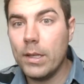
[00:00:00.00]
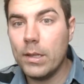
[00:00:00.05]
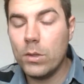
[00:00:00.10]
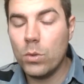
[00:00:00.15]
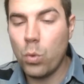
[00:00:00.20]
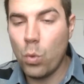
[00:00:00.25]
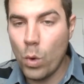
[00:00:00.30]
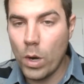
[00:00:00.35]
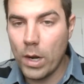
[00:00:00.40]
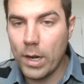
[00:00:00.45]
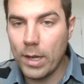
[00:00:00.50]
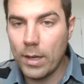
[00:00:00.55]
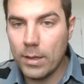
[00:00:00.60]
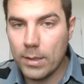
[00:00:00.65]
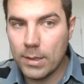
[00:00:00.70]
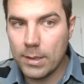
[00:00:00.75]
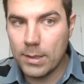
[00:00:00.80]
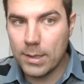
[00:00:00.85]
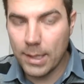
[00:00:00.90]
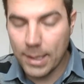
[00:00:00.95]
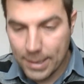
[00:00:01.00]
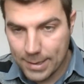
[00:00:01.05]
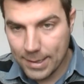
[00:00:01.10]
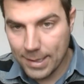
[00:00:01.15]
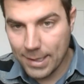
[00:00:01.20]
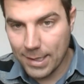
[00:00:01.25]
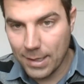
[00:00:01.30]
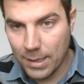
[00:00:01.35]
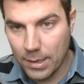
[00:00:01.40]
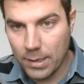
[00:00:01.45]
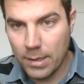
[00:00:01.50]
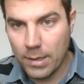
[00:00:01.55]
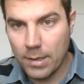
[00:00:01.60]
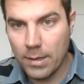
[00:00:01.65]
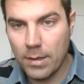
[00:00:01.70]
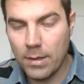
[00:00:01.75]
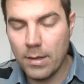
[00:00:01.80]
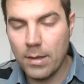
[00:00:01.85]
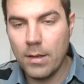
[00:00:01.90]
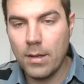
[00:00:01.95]
2016,
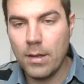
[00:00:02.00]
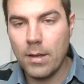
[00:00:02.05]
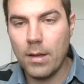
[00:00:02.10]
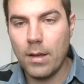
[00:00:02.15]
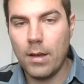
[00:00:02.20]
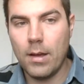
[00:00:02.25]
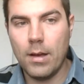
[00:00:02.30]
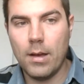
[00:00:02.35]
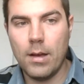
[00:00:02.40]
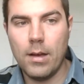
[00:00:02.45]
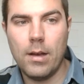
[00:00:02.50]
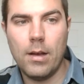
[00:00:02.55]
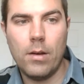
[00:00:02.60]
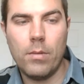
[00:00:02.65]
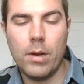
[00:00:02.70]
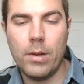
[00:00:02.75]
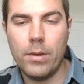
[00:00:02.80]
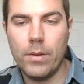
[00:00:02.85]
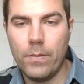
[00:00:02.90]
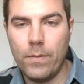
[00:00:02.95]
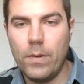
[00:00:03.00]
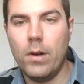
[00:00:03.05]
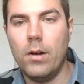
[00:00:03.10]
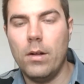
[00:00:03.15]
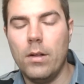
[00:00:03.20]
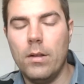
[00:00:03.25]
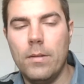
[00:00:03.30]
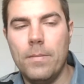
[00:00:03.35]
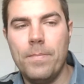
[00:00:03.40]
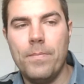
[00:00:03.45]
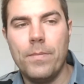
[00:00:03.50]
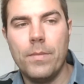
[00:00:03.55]
around the fall.